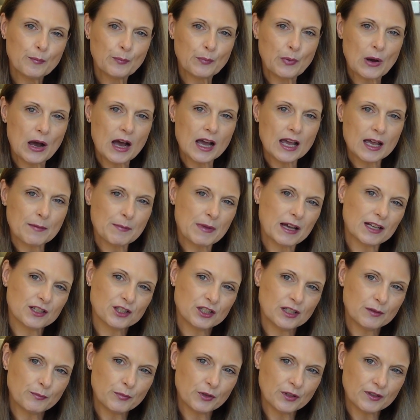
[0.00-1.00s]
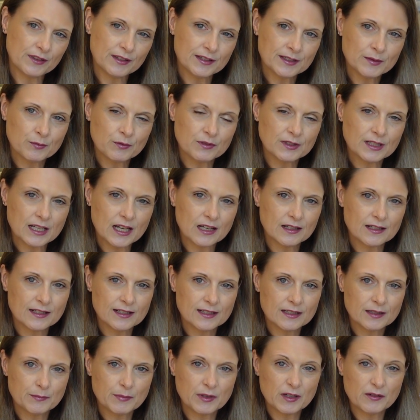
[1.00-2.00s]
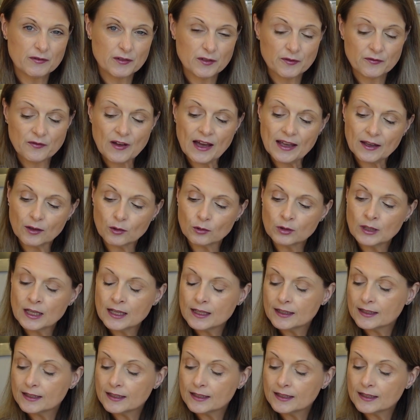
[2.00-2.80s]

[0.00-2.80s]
but I am actually putting this one down as a bit of a fail.